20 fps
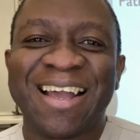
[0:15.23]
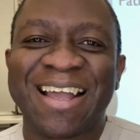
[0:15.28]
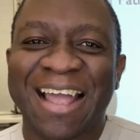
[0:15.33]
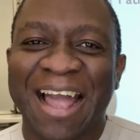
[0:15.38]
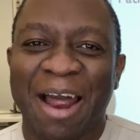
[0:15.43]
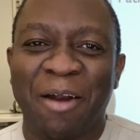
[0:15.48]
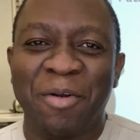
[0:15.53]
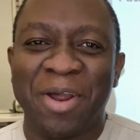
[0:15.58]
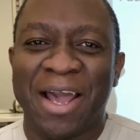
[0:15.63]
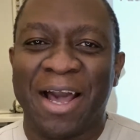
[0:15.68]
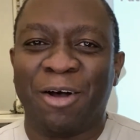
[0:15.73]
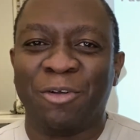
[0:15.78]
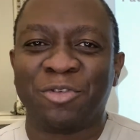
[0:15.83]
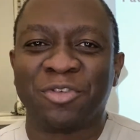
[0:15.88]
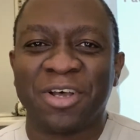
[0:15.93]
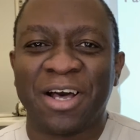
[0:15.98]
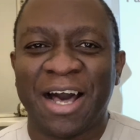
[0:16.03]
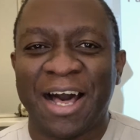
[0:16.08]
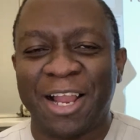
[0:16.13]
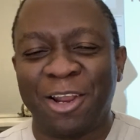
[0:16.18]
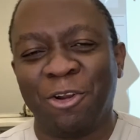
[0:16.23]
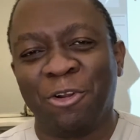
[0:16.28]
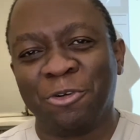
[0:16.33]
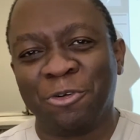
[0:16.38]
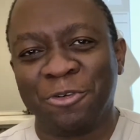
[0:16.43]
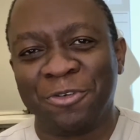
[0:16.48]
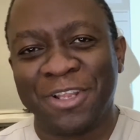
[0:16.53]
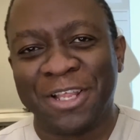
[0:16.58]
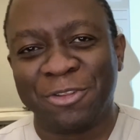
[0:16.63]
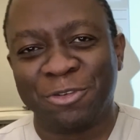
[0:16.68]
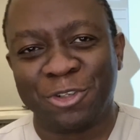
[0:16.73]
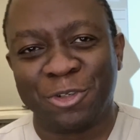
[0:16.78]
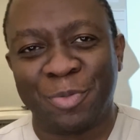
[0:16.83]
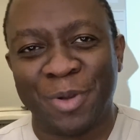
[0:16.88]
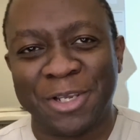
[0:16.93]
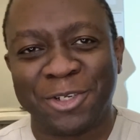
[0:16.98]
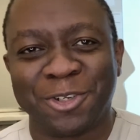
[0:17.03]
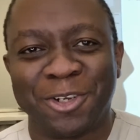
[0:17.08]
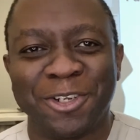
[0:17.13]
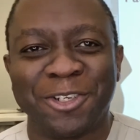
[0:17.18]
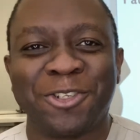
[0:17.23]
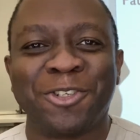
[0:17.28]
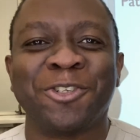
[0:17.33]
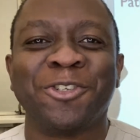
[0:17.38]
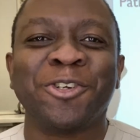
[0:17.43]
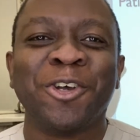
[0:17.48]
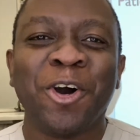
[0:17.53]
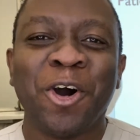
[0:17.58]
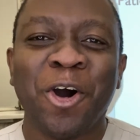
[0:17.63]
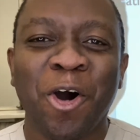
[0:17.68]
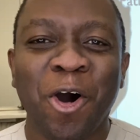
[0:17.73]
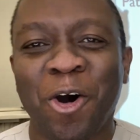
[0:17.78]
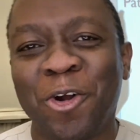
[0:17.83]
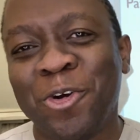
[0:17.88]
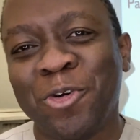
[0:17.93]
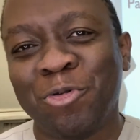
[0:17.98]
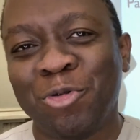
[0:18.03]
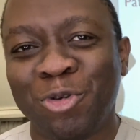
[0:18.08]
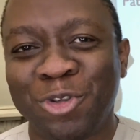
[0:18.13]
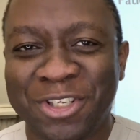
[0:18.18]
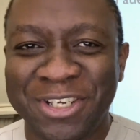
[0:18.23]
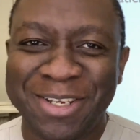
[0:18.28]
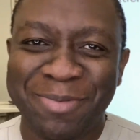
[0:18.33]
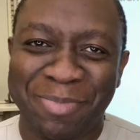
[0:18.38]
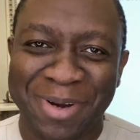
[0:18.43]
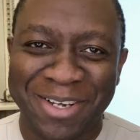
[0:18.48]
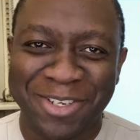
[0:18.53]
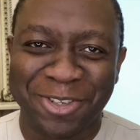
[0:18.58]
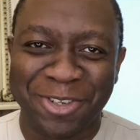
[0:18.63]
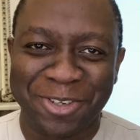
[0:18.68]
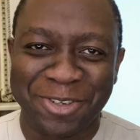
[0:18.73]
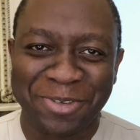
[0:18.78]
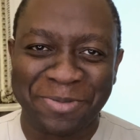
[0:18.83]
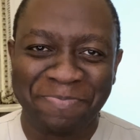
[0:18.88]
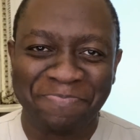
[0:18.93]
carry out at London Dental Specialists on a routine basis.